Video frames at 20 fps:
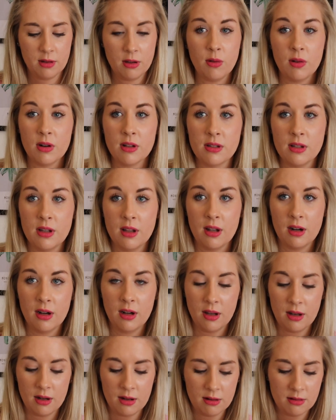You wanna say that
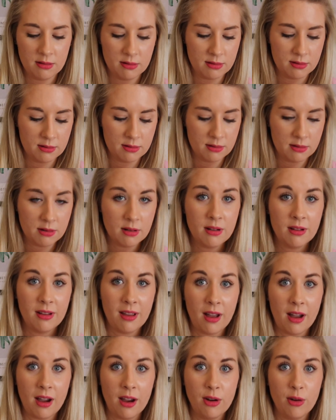again?
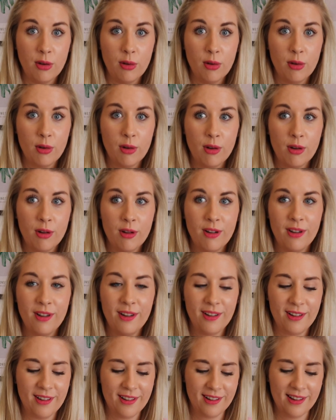Yeah, I do.
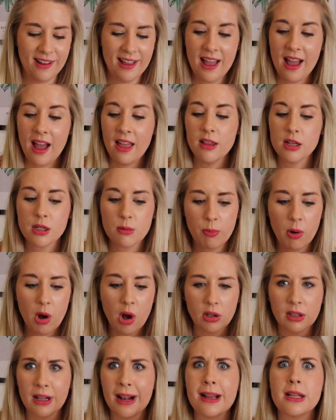and this
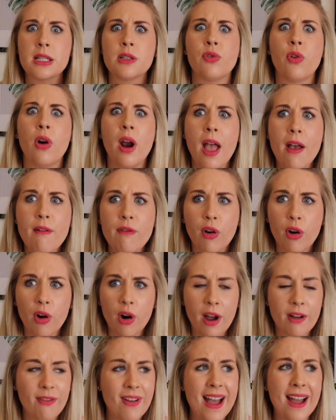pot lasts
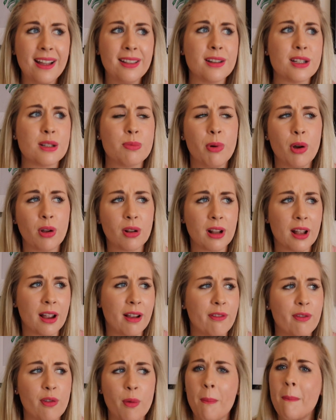forever. I've had this pot
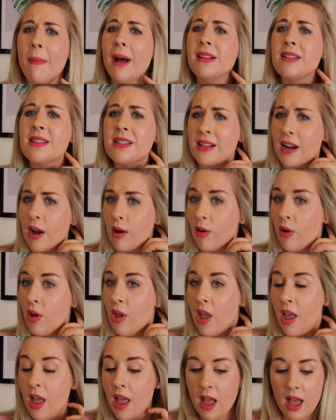like for months now
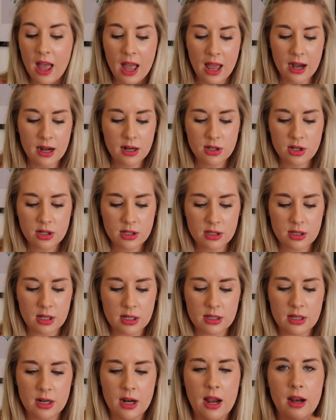and it just
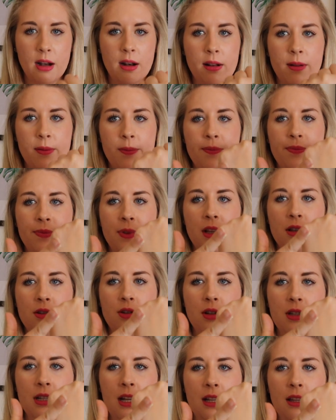doesn't end.
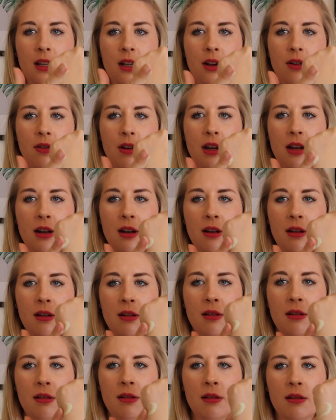So you take the green
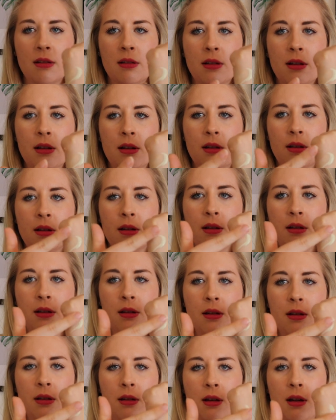
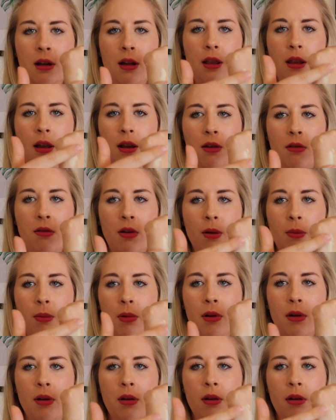and then you rub.